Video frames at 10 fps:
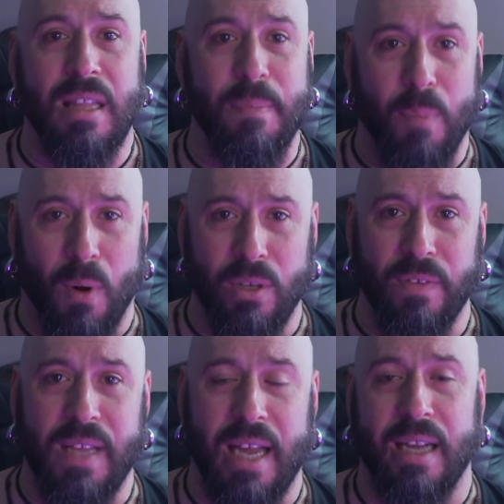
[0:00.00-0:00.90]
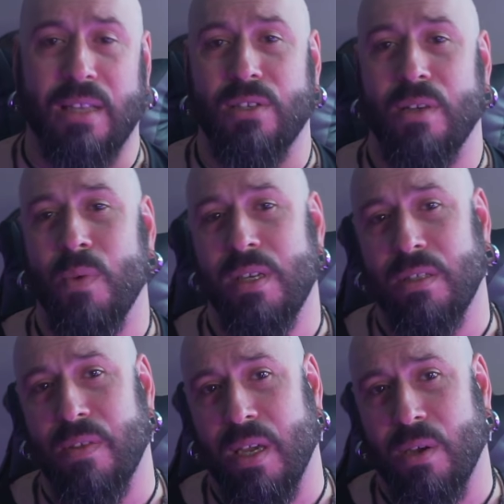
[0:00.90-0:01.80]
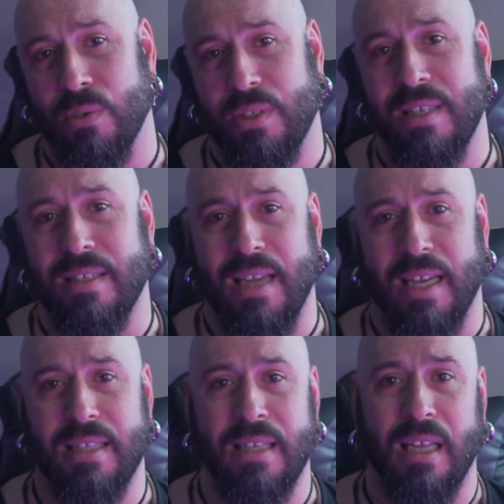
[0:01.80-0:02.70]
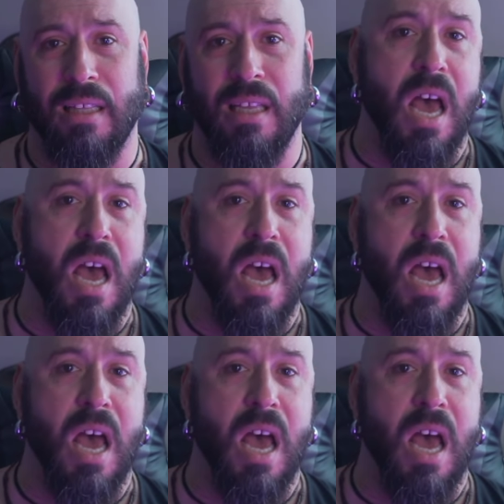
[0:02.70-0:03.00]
the board of directors of Wizards of the Coast decides that